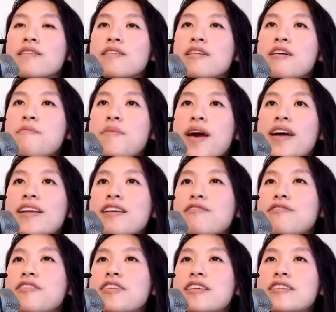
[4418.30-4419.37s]
Commanding
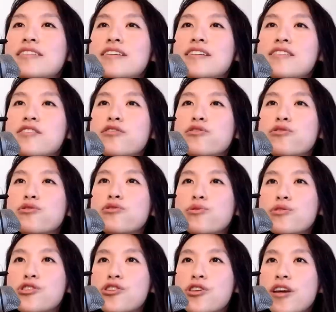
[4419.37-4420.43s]
for the
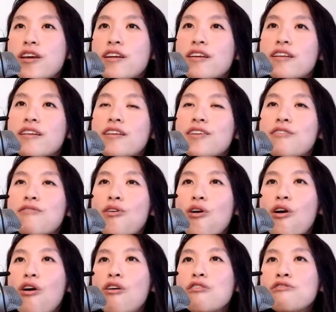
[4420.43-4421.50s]
dissolution of
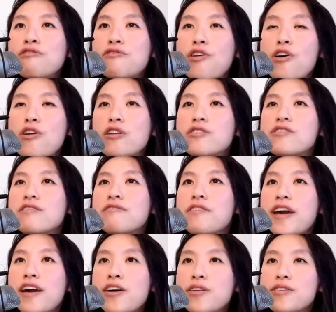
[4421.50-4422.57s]
all false
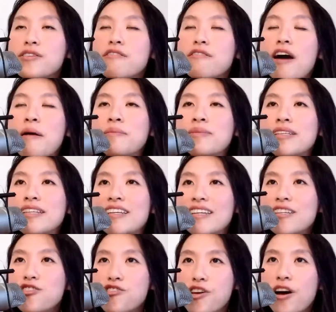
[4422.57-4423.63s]
veils of
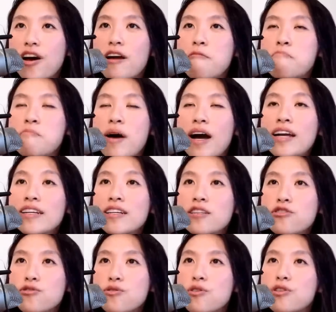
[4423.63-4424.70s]
amnesia and mind
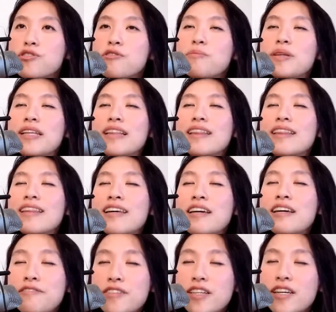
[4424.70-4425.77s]
control to be
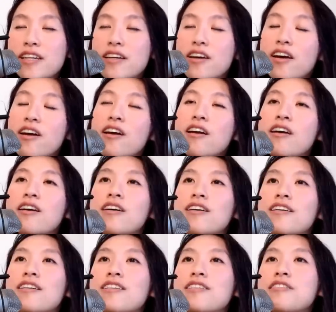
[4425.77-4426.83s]
lifted
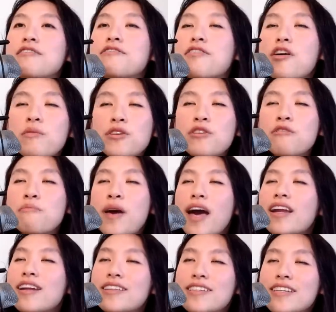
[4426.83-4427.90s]
from
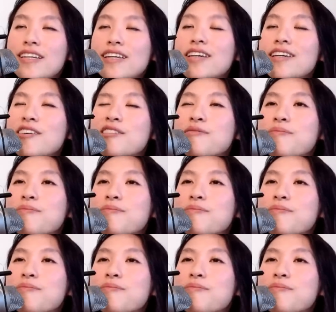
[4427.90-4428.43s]
humanity